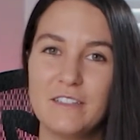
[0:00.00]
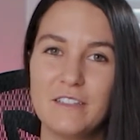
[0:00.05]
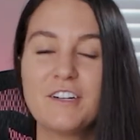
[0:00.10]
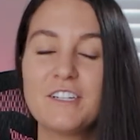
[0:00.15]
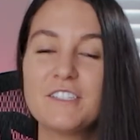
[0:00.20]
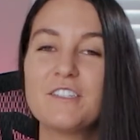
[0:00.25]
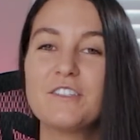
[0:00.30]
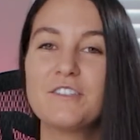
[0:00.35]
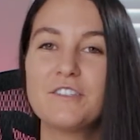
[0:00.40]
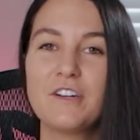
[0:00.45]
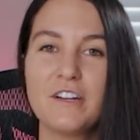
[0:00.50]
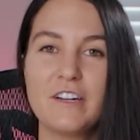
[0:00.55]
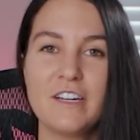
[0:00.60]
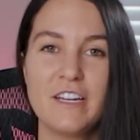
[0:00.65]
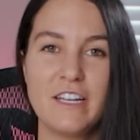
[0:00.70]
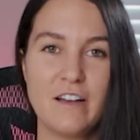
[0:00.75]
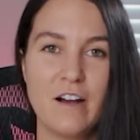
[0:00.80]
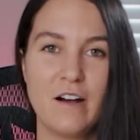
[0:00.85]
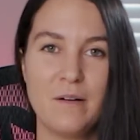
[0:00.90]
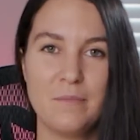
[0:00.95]
Christa started
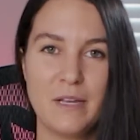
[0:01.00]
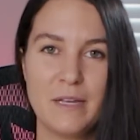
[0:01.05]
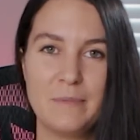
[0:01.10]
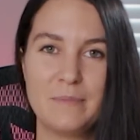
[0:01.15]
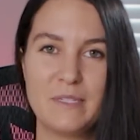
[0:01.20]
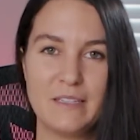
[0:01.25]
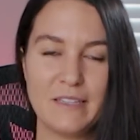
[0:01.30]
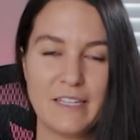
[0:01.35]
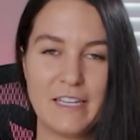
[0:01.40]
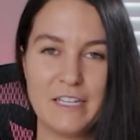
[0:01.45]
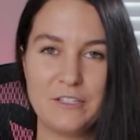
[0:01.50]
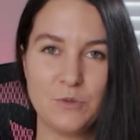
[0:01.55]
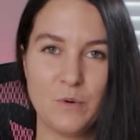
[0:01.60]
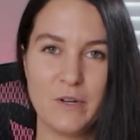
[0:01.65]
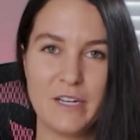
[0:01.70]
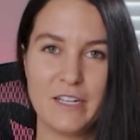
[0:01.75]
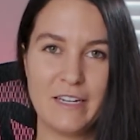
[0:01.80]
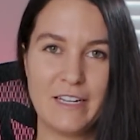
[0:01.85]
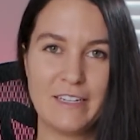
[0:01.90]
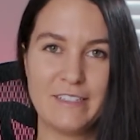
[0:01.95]
eCom Babes in late
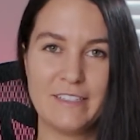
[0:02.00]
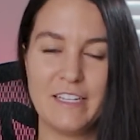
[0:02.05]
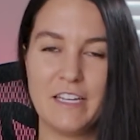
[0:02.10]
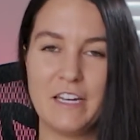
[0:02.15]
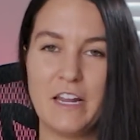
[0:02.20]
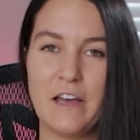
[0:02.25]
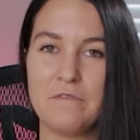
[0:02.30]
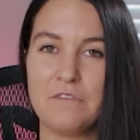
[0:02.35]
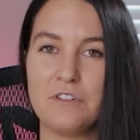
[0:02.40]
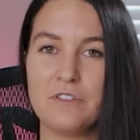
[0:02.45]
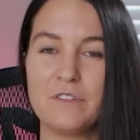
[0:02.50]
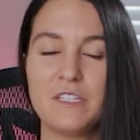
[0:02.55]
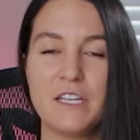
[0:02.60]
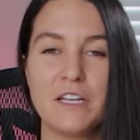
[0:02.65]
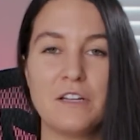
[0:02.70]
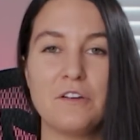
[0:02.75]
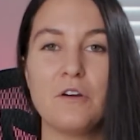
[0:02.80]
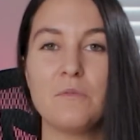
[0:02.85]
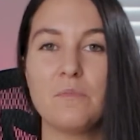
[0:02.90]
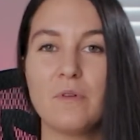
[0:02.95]
2019 after
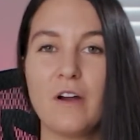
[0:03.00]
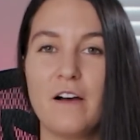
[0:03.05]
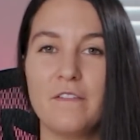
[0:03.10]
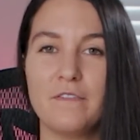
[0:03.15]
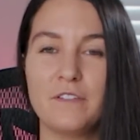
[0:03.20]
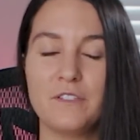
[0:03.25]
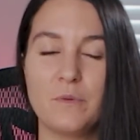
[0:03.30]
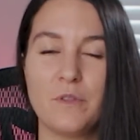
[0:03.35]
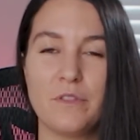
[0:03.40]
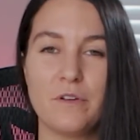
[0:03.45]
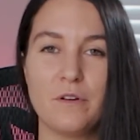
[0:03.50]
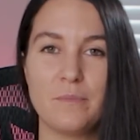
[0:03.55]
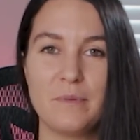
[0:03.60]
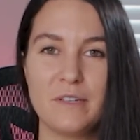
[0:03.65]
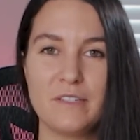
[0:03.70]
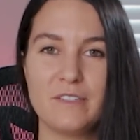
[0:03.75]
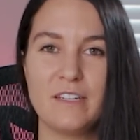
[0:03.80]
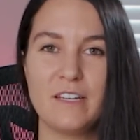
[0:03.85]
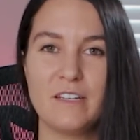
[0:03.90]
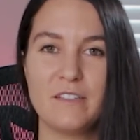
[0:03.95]
seeing no profits with her
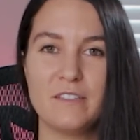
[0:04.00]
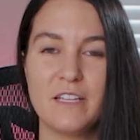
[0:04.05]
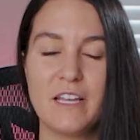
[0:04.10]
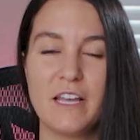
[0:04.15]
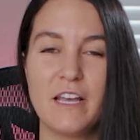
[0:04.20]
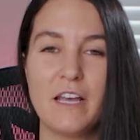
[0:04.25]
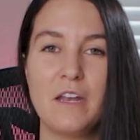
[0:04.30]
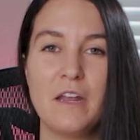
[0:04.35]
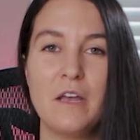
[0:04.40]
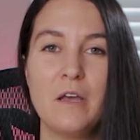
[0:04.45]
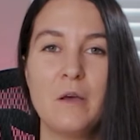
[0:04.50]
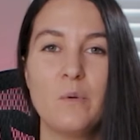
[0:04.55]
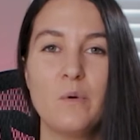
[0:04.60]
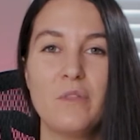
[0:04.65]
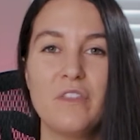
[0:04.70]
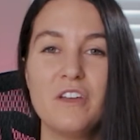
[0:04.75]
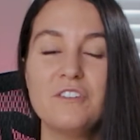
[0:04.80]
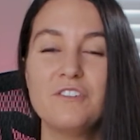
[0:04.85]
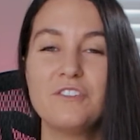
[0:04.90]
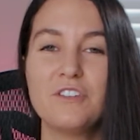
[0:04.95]
business, and
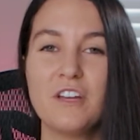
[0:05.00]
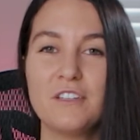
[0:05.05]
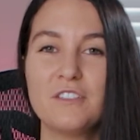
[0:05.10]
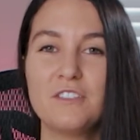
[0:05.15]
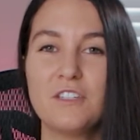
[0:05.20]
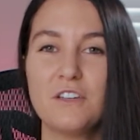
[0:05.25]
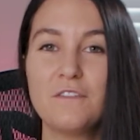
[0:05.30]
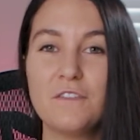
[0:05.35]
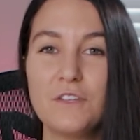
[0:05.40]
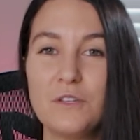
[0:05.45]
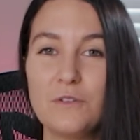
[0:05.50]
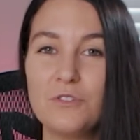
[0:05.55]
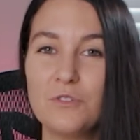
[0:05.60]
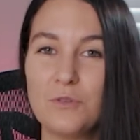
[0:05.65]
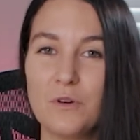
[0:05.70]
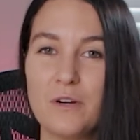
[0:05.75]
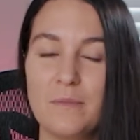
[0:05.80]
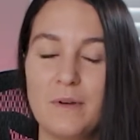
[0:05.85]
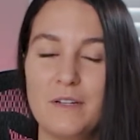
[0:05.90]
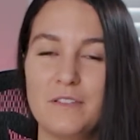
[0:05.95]
within just a few
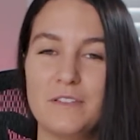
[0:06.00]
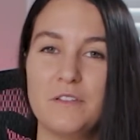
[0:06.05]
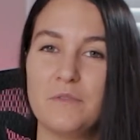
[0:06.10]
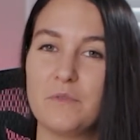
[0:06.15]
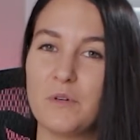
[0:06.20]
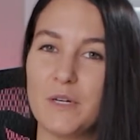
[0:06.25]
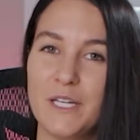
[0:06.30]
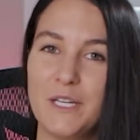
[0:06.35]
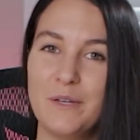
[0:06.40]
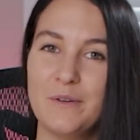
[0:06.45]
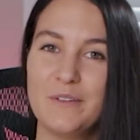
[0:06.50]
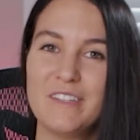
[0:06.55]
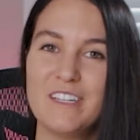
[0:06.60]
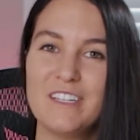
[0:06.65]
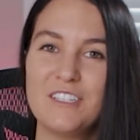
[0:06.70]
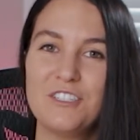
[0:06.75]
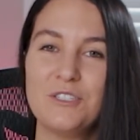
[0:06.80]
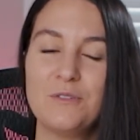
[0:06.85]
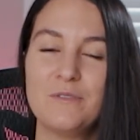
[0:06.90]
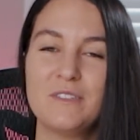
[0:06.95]
short months of working with
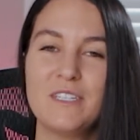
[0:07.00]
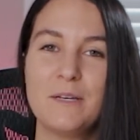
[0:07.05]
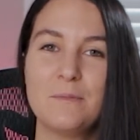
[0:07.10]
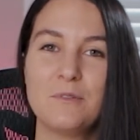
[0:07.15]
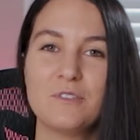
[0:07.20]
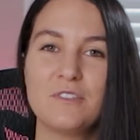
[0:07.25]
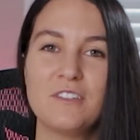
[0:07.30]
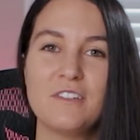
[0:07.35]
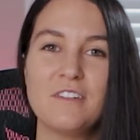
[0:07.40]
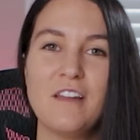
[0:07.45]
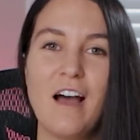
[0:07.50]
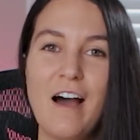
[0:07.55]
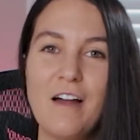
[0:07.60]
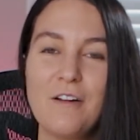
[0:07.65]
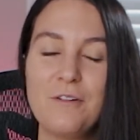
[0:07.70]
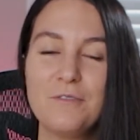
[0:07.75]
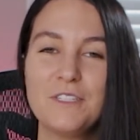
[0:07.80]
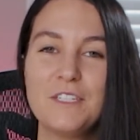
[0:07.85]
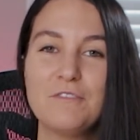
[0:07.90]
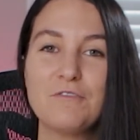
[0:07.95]
us, she was able to not
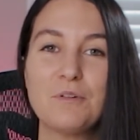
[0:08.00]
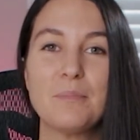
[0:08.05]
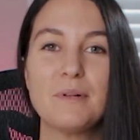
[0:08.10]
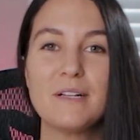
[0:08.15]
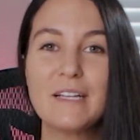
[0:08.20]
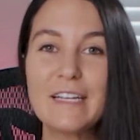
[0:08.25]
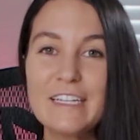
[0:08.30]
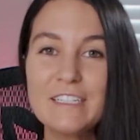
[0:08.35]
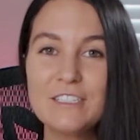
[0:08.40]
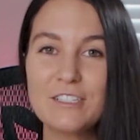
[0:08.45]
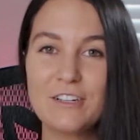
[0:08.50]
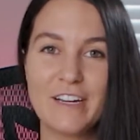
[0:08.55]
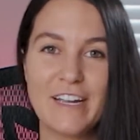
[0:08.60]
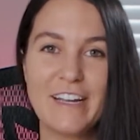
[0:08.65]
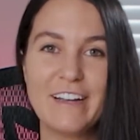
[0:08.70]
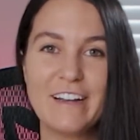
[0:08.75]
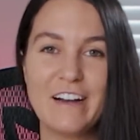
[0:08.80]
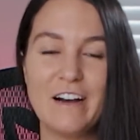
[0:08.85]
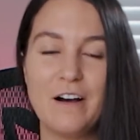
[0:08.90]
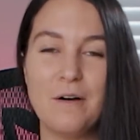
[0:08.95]
only replace her
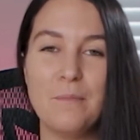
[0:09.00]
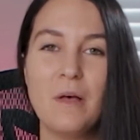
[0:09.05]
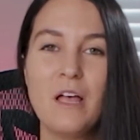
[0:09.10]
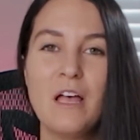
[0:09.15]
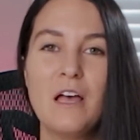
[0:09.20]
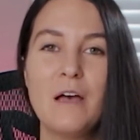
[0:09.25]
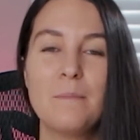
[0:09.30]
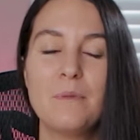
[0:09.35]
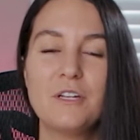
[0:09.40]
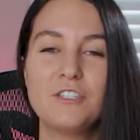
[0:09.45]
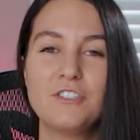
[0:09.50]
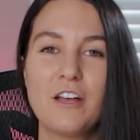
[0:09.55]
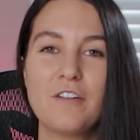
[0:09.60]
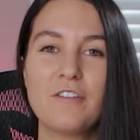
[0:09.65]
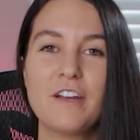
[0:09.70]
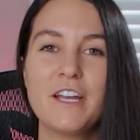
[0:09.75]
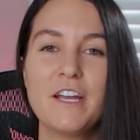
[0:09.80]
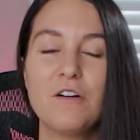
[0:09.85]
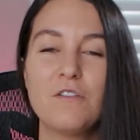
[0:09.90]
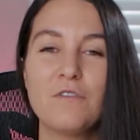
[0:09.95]
income, but
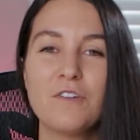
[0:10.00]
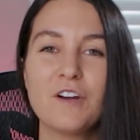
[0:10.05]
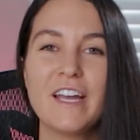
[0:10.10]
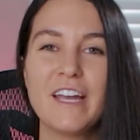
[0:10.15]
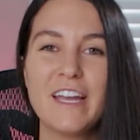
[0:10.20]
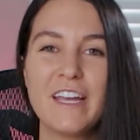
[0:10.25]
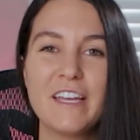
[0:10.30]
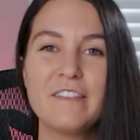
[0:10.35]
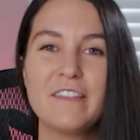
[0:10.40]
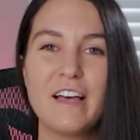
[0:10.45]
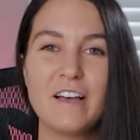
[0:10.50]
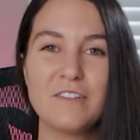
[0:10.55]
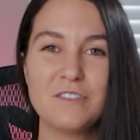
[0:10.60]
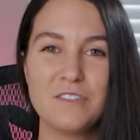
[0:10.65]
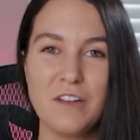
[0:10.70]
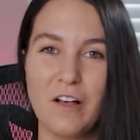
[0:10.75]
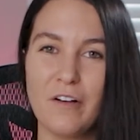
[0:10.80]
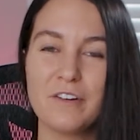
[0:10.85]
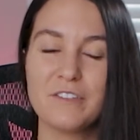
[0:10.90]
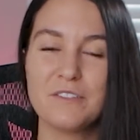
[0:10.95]
generate over
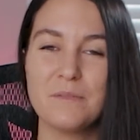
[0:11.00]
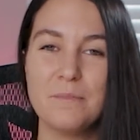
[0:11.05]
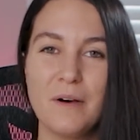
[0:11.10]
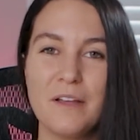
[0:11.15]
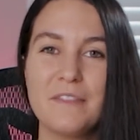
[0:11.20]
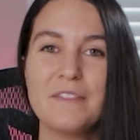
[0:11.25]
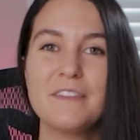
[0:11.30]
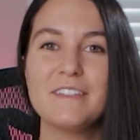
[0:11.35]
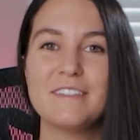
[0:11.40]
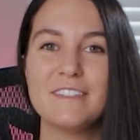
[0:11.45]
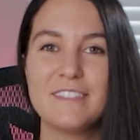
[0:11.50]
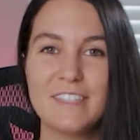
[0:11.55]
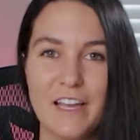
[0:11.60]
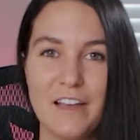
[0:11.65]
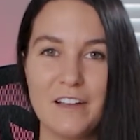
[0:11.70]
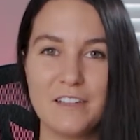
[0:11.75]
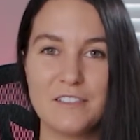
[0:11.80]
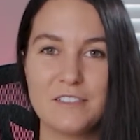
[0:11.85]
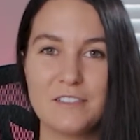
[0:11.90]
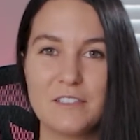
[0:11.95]
$8,000 a month in
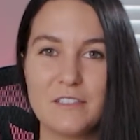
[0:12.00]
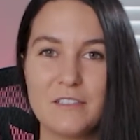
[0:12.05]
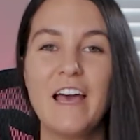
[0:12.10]
sales.